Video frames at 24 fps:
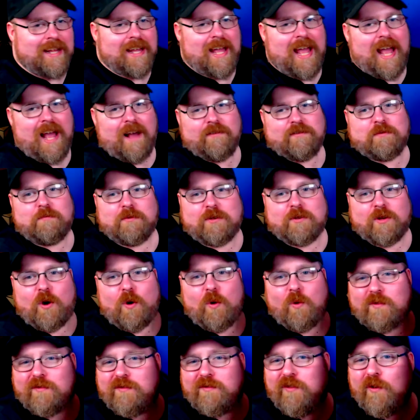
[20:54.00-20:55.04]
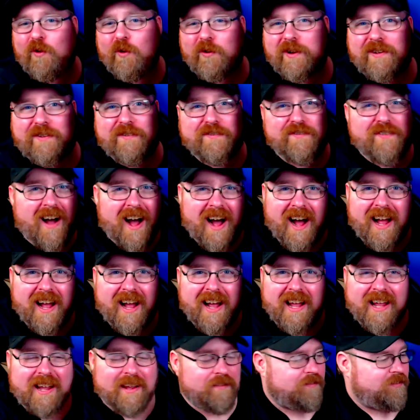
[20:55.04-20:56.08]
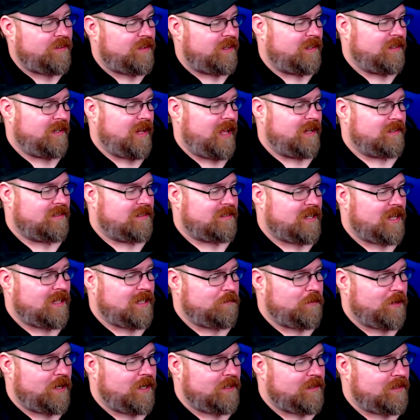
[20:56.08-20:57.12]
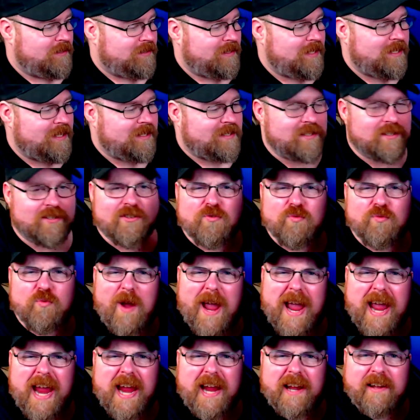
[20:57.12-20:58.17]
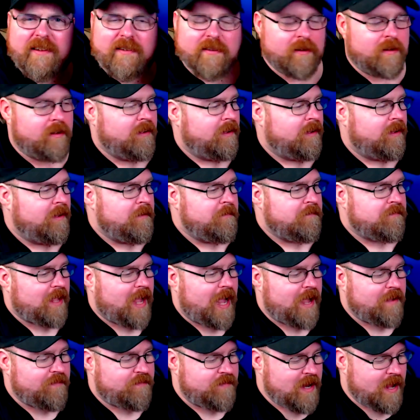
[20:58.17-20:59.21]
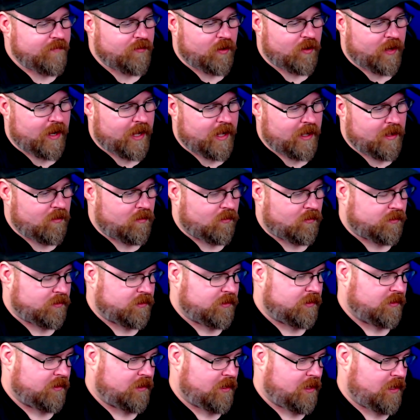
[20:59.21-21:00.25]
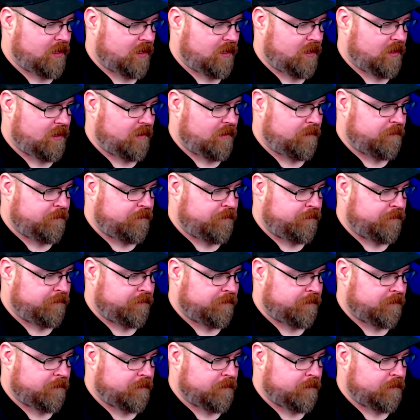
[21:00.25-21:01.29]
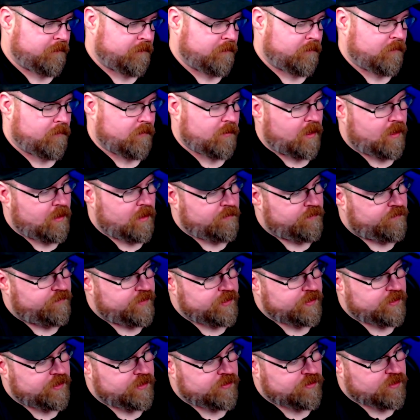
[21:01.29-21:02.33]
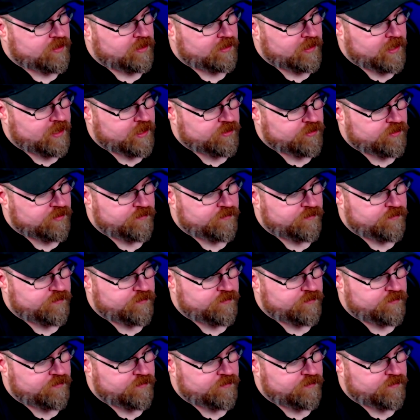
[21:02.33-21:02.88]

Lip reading: have some Colt 45 and celebrate this. This is great. I've never held a vintage collection